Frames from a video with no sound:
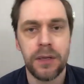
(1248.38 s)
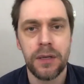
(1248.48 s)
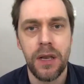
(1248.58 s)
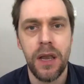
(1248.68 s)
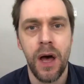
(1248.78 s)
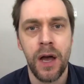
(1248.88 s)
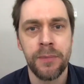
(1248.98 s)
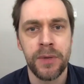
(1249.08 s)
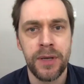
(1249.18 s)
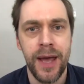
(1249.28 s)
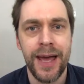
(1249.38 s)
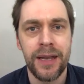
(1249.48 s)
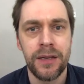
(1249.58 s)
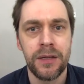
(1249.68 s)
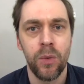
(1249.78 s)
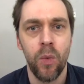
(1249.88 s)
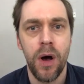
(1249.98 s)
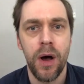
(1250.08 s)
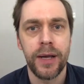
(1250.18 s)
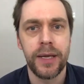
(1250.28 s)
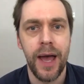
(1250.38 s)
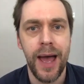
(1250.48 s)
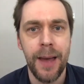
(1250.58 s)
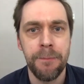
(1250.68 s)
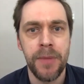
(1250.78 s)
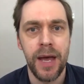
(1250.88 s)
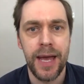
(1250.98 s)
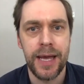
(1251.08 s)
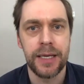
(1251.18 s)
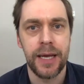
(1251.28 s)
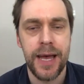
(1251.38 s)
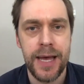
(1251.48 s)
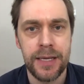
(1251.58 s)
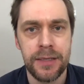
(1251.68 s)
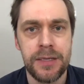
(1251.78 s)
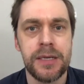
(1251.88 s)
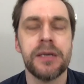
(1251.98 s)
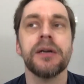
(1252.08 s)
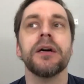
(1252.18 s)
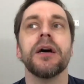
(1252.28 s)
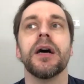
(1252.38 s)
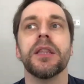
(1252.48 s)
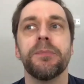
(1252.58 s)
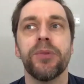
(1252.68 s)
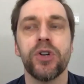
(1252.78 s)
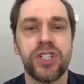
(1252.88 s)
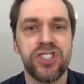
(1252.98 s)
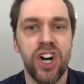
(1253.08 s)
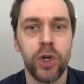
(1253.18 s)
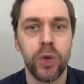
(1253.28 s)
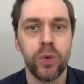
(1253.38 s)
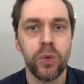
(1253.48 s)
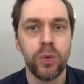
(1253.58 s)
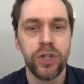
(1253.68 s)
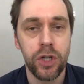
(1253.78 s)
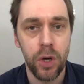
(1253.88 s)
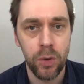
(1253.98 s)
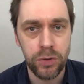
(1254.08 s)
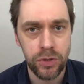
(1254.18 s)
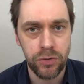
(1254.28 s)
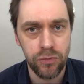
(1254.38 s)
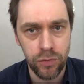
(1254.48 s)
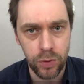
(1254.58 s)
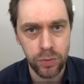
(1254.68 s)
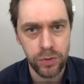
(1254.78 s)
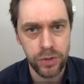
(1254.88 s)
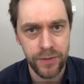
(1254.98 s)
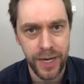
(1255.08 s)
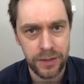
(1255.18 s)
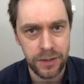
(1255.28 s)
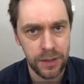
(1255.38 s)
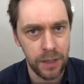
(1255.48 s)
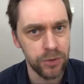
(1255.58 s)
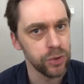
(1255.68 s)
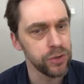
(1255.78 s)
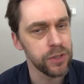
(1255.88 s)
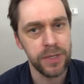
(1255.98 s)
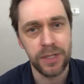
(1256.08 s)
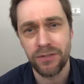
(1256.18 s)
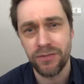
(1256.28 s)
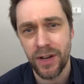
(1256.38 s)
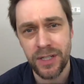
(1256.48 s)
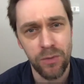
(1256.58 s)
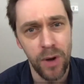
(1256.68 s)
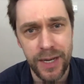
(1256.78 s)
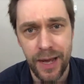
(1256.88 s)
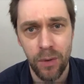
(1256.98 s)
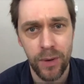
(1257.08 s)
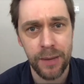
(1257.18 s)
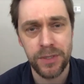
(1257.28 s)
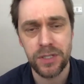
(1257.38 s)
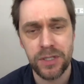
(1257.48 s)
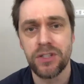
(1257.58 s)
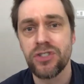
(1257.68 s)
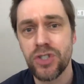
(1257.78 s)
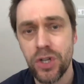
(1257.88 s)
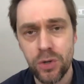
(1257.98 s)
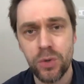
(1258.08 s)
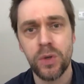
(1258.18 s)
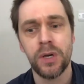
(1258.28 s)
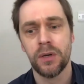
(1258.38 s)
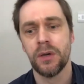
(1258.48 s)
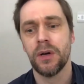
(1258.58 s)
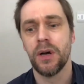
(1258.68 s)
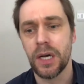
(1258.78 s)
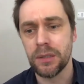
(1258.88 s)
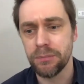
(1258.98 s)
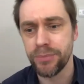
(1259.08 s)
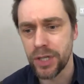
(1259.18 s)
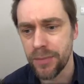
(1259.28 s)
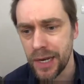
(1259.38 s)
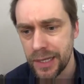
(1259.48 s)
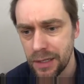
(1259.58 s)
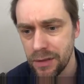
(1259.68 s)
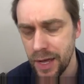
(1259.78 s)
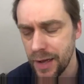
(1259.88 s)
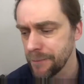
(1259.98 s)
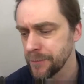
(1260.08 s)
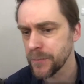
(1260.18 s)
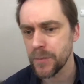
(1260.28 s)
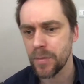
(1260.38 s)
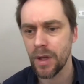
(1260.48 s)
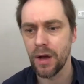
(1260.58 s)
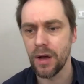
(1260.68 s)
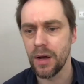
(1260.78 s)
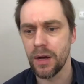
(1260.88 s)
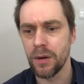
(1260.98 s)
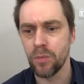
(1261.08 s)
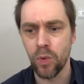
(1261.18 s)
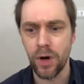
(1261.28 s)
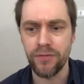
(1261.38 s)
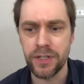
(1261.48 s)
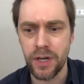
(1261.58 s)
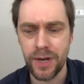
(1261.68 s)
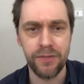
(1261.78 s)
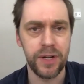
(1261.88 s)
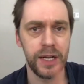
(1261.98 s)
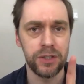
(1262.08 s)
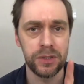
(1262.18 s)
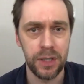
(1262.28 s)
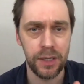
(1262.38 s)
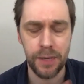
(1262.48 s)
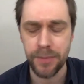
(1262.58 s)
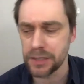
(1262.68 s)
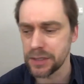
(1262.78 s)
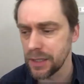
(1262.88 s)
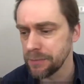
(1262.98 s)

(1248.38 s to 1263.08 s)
Nyman, N-Y-M-A-N, and the books are called The Golden Rules of Acting. I'm sure somebody could find it right now on Amazon. There's 2, and put up the link there. What if I don't have an agent? I'll get back to